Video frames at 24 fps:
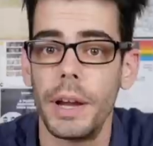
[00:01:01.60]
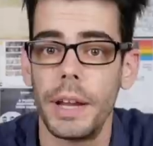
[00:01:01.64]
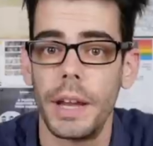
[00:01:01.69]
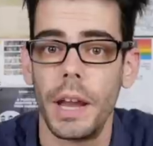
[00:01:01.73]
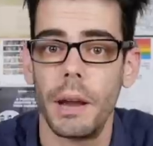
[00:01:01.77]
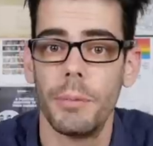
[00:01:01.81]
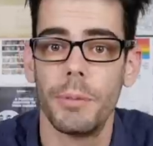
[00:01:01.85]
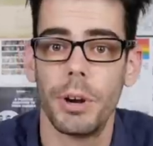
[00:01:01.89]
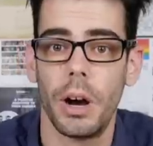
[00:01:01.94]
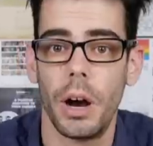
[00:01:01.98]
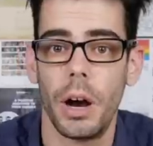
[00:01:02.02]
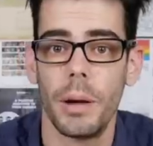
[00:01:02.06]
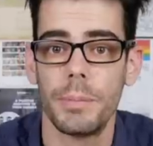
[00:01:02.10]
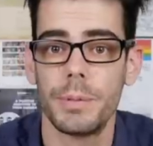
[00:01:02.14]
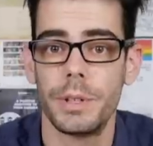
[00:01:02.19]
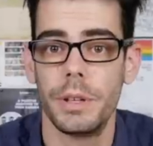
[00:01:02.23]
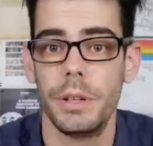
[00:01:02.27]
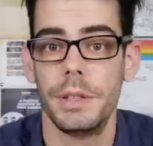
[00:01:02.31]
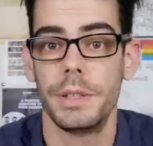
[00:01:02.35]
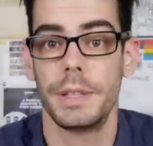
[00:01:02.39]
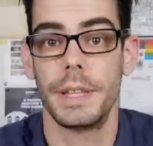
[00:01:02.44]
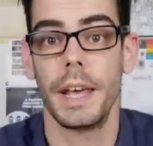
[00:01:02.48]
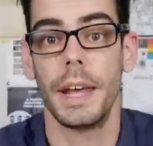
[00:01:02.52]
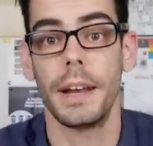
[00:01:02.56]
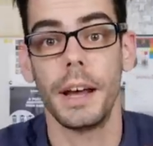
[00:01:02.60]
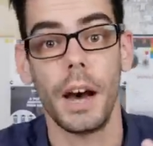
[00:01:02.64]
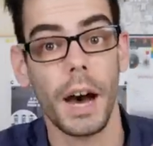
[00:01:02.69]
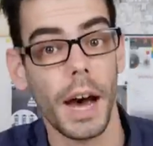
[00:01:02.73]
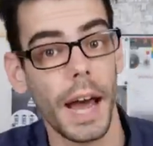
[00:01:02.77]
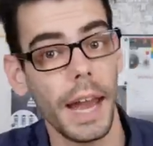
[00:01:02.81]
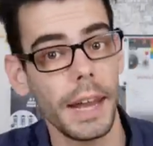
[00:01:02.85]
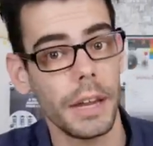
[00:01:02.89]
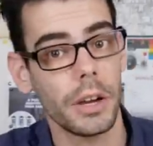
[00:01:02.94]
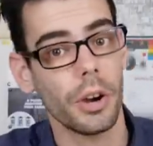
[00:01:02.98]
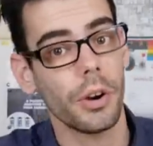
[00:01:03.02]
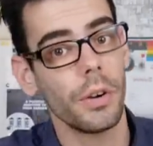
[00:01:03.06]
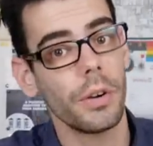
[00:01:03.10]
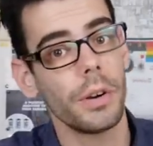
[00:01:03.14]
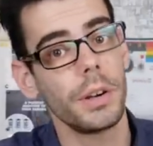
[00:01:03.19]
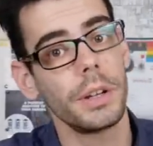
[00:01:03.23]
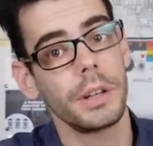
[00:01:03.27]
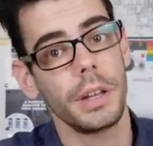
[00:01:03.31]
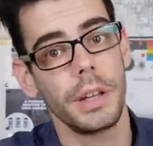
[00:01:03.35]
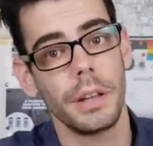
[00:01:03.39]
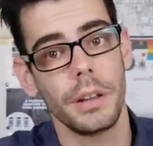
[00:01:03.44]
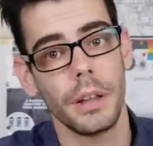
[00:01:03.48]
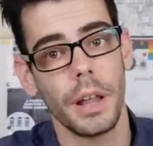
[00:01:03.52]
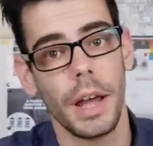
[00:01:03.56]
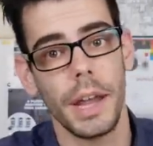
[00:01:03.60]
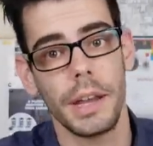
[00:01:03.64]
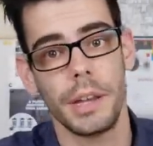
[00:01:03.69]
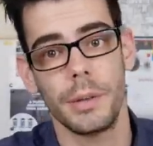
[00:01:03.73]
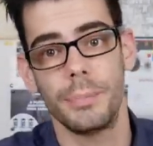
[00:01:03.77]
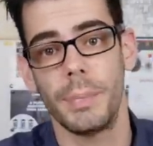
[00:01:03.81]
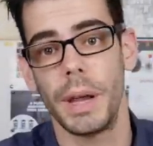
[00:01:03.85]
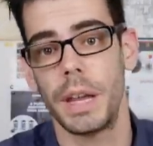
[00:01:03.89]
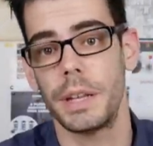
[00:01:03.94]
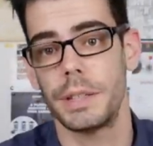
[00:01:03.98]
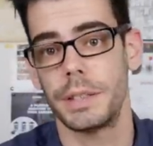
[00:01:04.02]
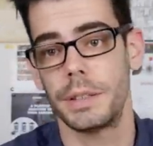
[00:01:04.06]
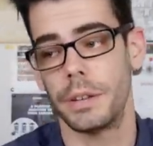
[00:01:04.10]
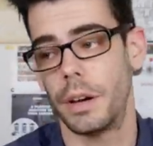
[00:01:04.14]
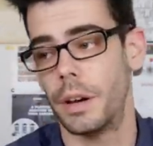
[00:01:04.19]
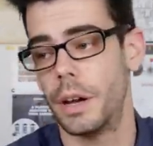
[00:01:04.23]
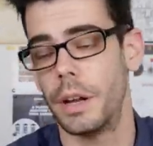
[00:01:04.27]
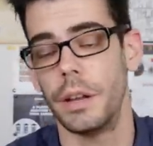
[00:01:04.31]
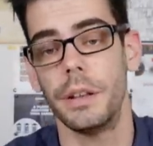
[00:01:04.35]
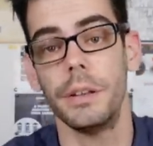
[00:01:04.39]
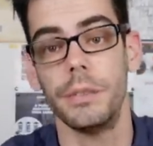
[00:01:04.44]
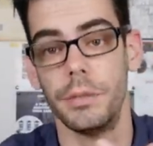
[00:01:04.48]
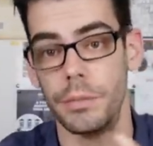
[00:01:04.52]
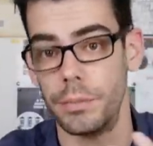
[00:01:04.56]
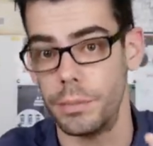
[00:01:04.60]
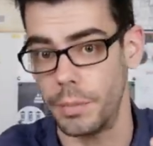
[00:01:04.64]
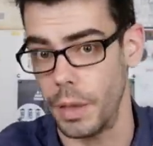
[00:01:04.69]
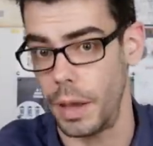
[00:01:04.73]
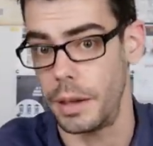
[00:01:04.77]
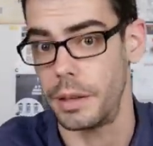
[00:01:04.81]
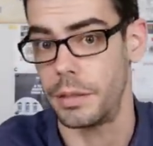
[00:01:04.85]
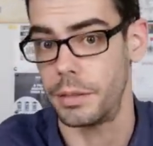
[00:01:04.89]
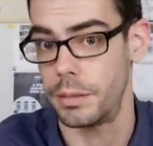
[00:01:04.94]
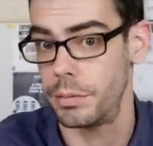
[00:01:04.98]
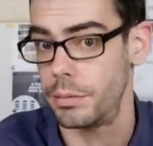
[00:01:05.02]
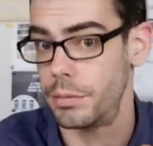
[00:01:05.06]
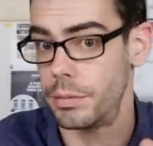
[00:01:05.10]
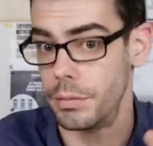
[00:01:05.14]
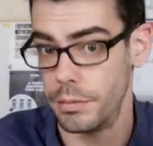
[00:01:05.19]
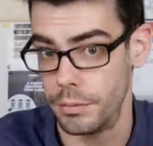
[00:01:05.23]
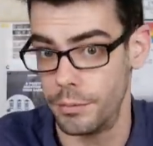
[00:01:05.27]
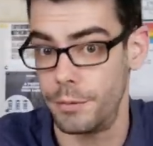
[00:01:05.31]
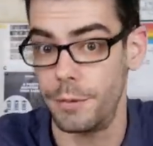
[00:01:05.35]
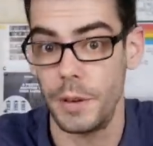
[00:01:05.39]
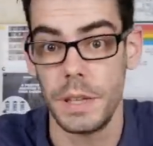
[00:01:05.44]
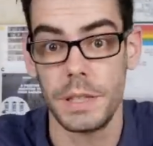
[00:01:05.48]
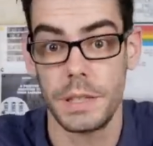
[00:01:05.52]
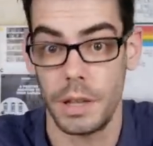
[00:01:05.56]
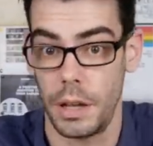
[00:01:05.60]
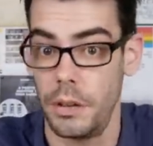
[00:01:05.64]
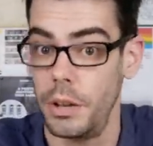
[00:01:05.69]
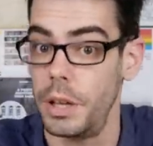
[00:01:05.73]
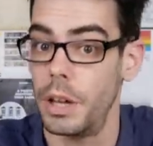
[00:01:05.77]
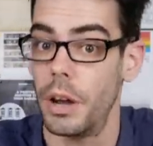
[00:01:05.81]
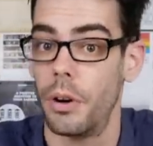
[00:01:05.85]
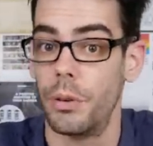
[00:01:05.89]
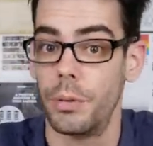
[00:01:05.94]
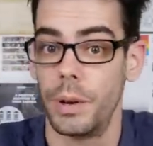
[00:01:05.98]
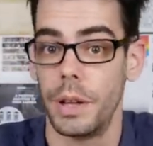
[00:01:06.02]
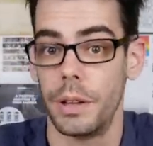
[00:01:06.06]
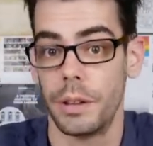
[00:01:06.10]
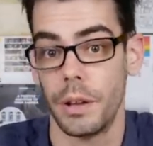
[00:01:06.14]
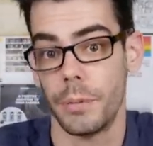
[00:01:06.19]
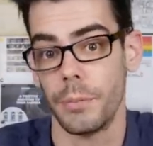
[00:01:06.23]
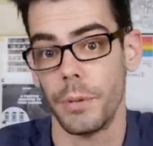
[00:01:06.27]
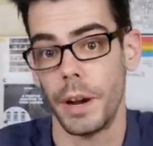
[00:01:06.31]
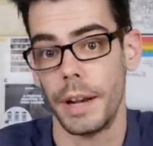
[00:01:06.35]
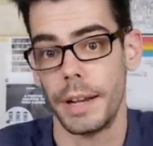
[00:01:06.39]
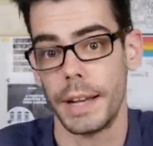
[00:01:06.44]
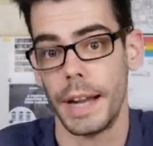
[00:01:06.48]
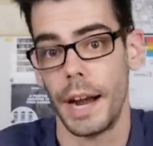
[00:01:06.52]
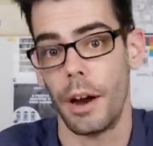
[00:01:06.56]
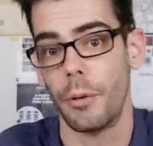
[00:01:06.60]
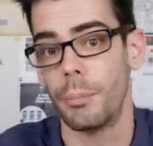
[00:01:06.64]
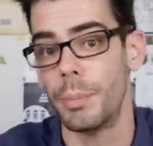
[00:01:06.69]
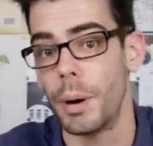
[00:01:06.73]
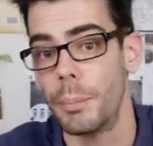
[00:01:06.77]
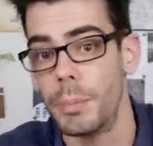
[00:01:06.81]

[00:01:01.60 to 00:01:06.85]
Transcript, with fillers: eight camera options that I currently like based on like physically owning them right now.